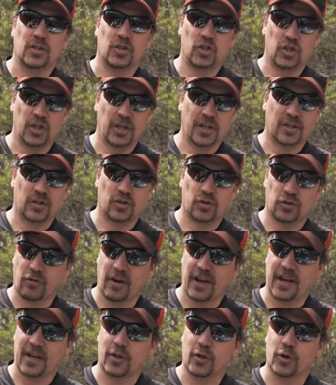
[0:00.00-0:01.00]
jig
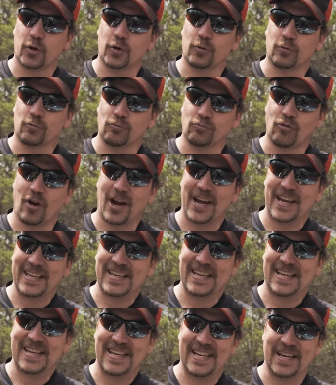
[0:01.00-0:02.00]
trailer
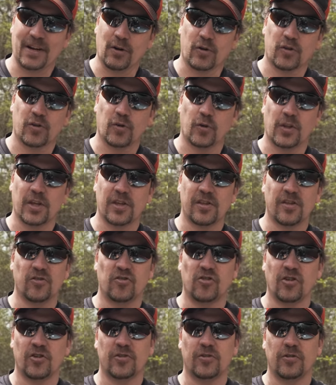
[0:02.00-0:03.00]
right here. So this is
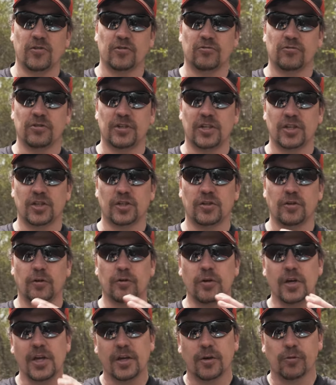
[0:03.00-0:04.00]
just your
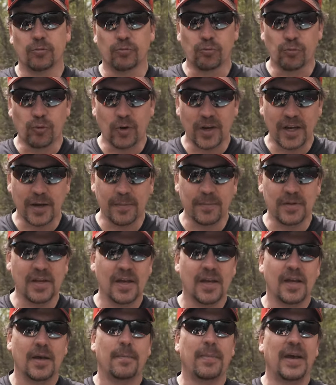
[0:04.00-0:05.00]
traditional ribbed
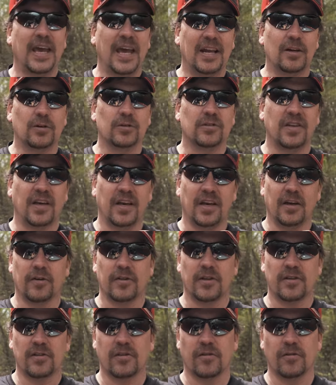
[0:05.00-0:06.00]
paddle tail.
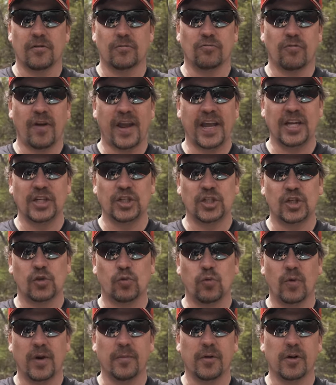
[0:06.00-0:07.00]
This is a Rage
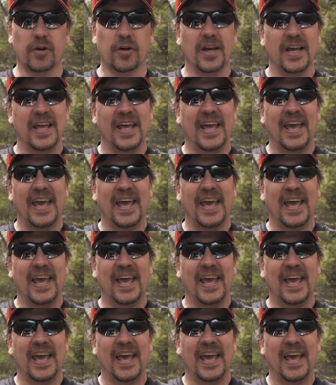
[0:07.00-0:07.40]
Swimmer.